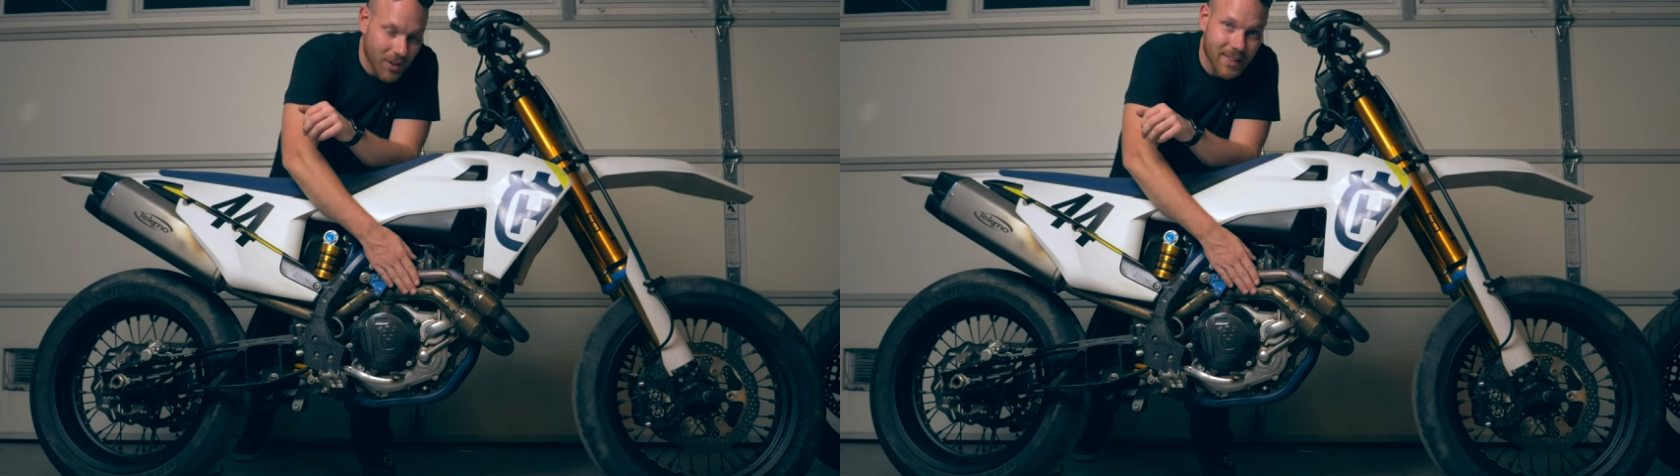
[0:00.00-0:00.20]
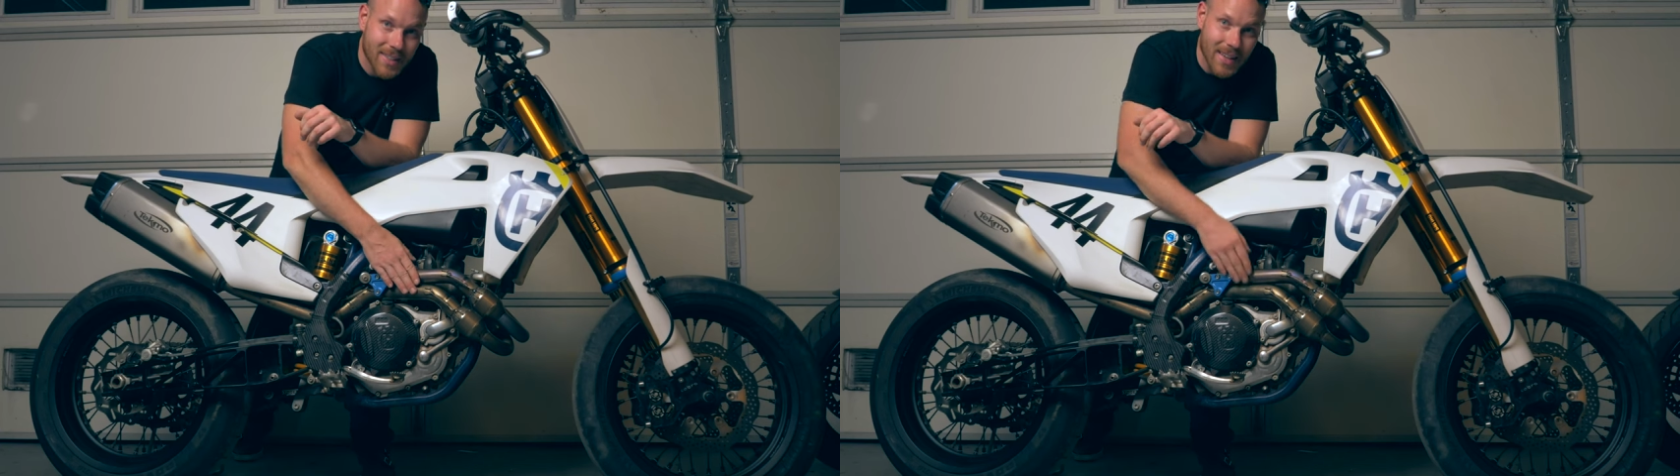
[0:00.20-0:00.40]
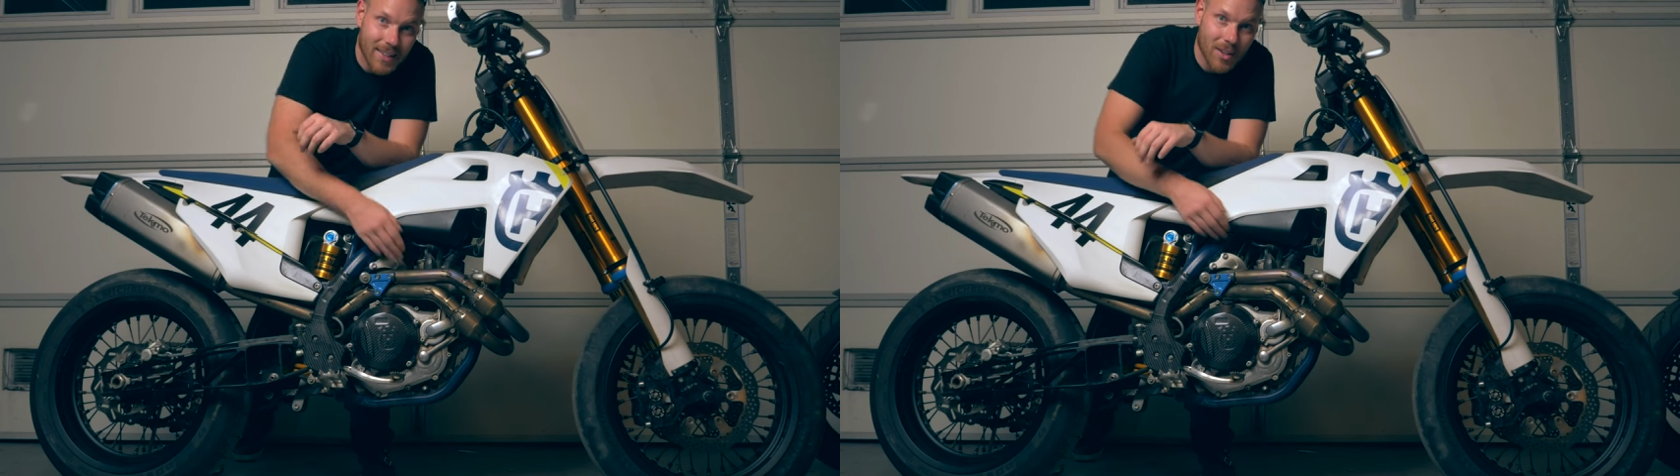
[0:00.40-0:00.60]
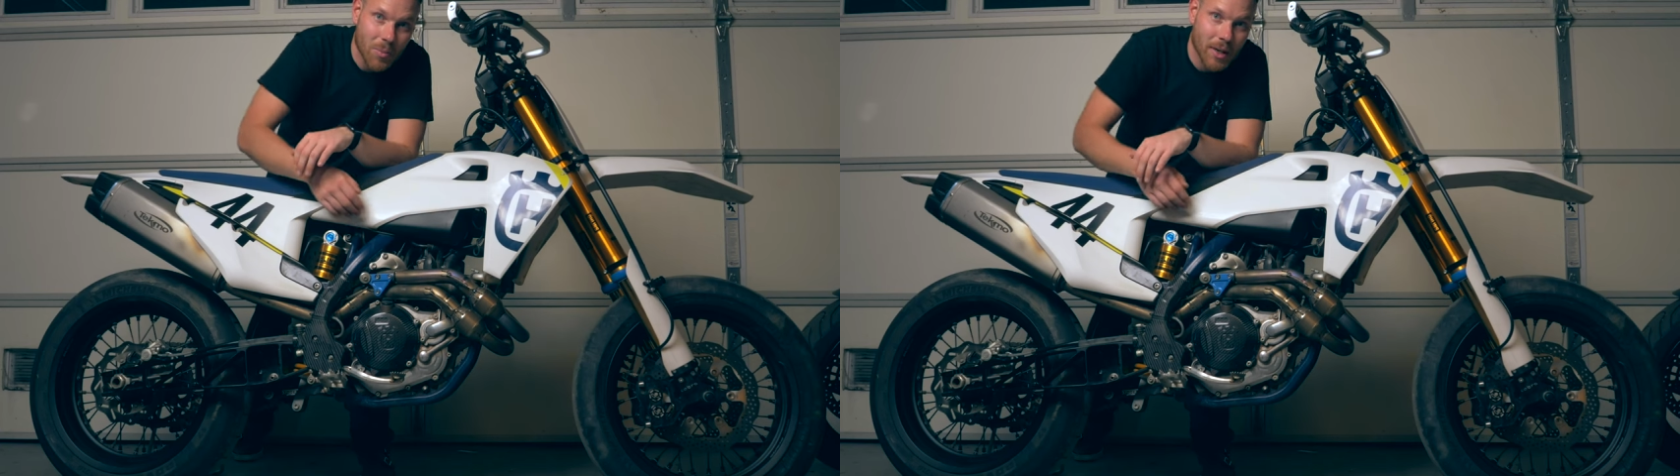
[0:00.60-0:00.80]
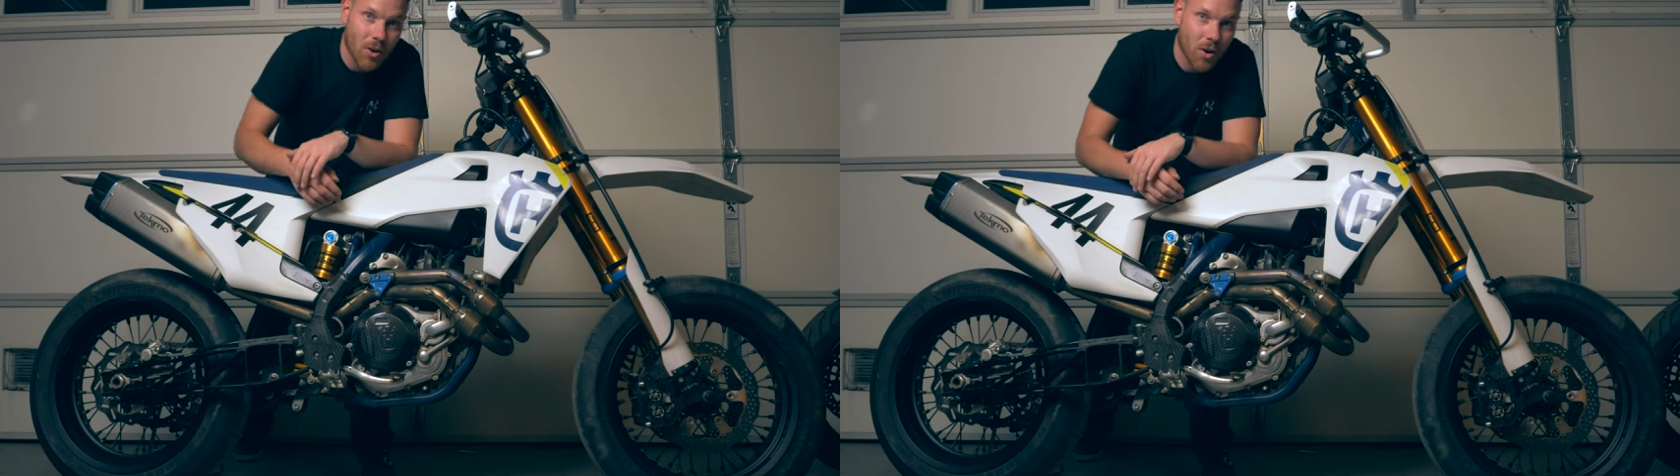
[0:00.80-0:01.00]

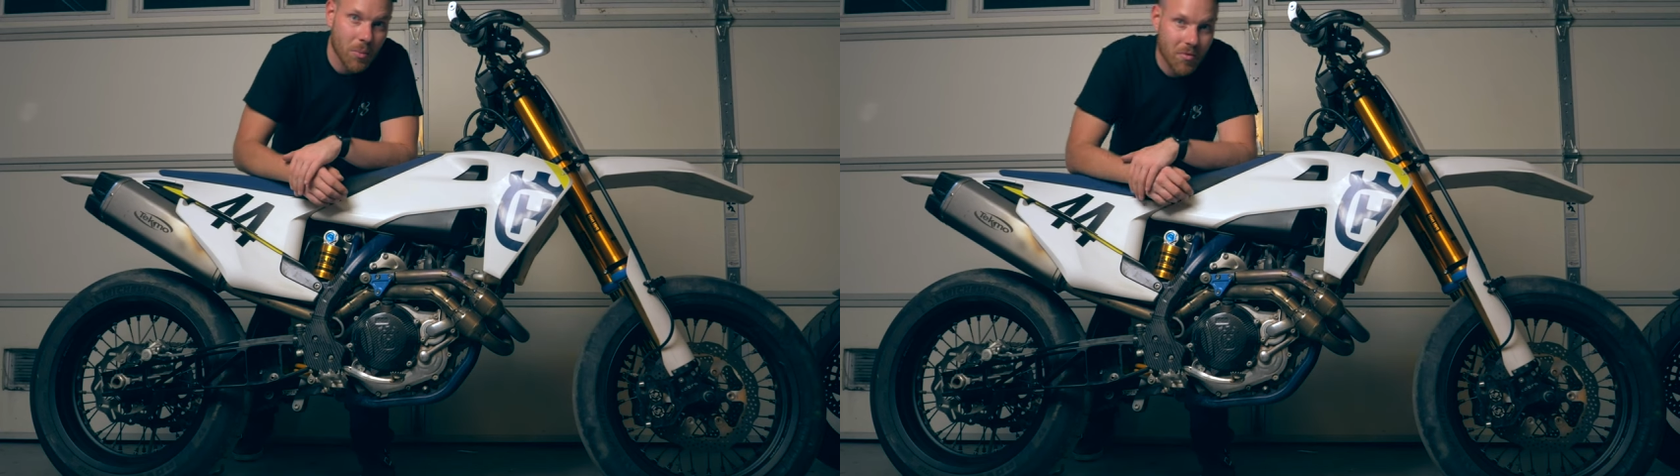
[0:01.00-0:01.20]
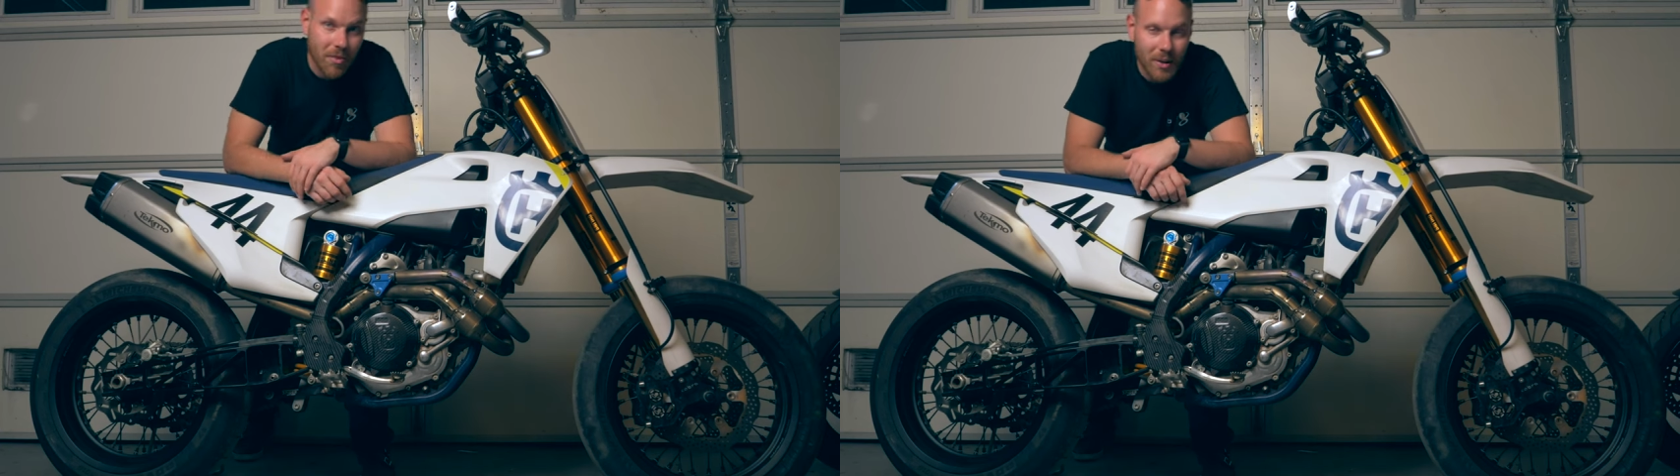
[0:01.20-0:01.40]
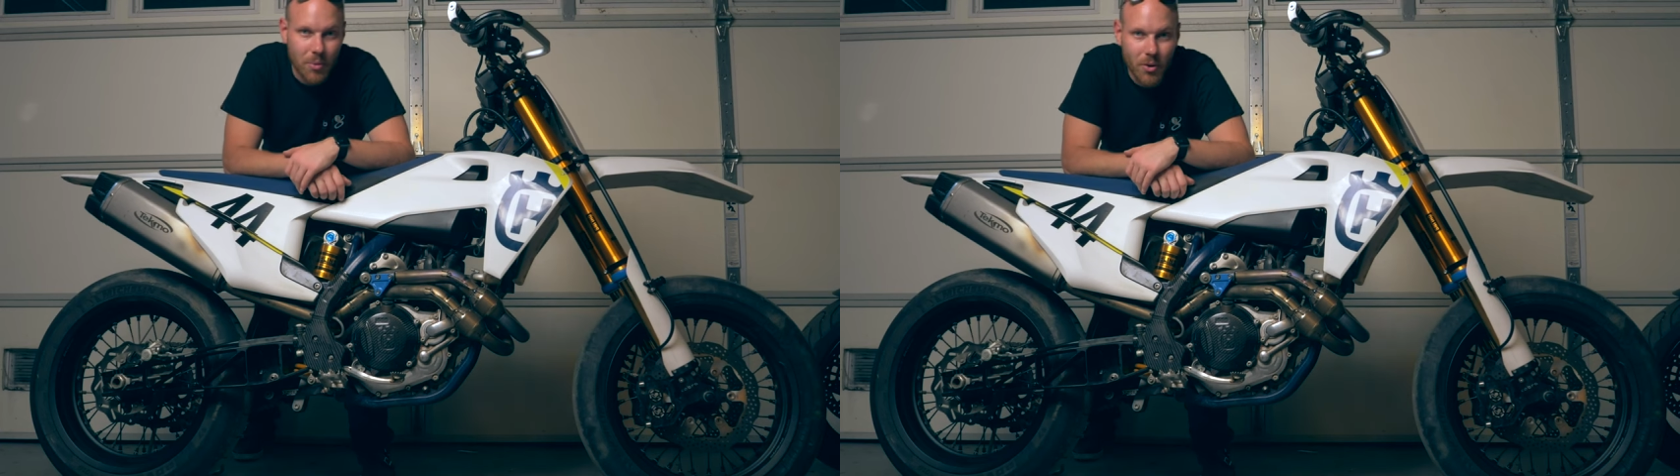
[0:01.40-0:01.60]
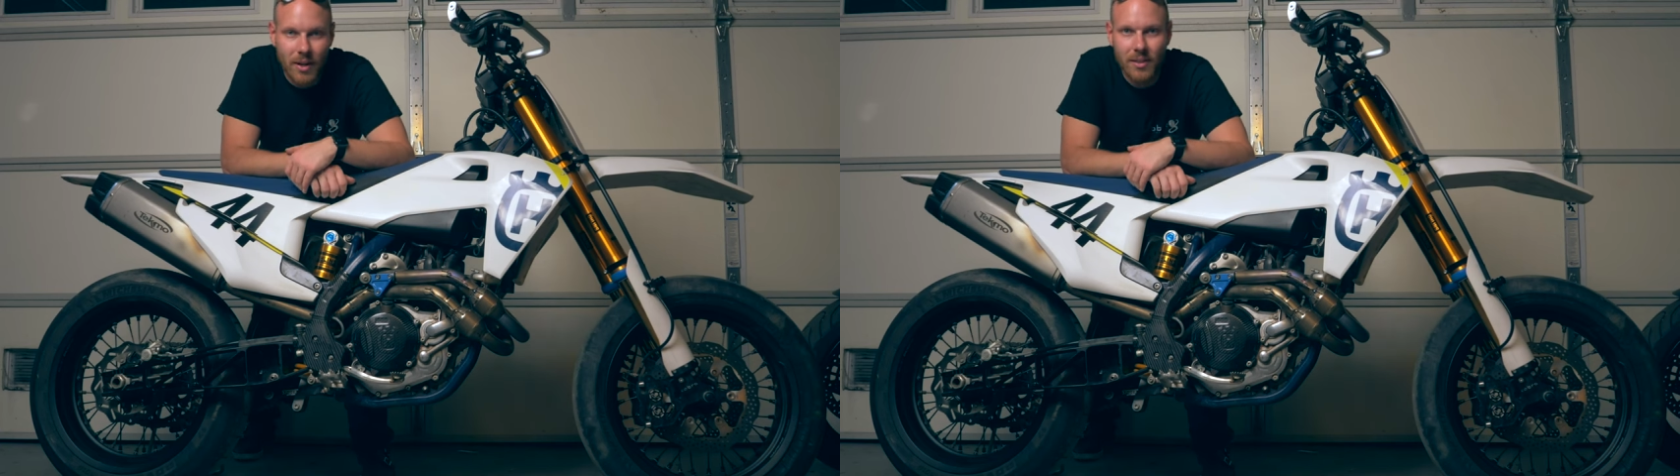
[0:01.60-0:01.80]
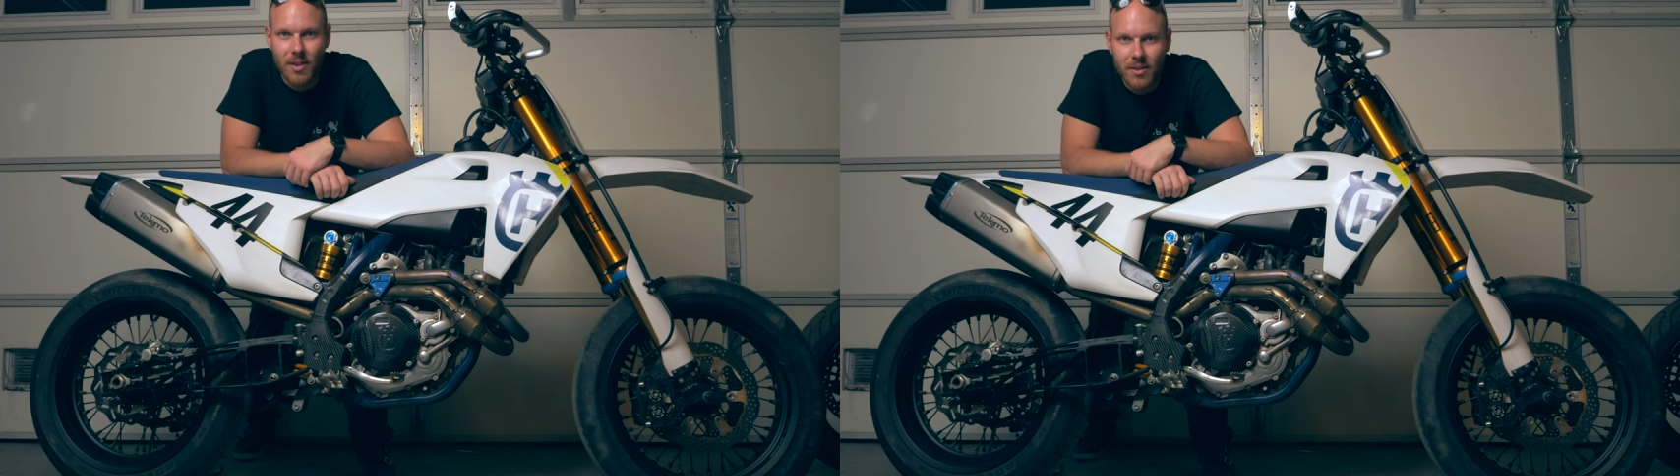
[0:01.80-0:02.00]
titanium and carbon fiber
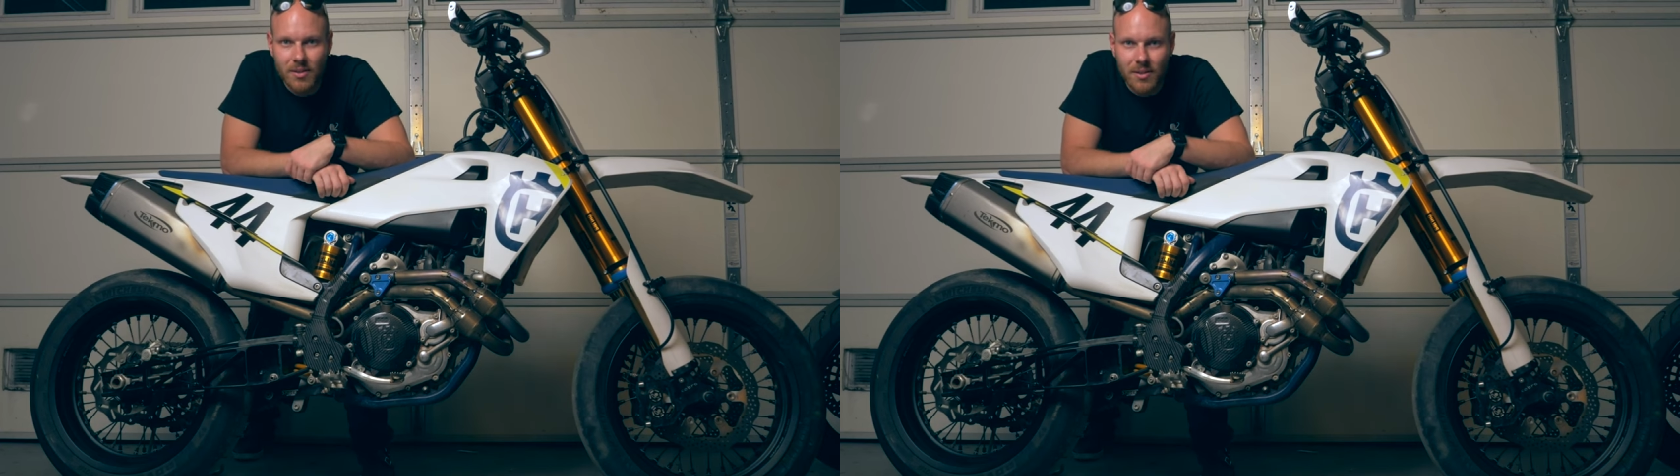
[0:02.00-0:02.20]
exhaust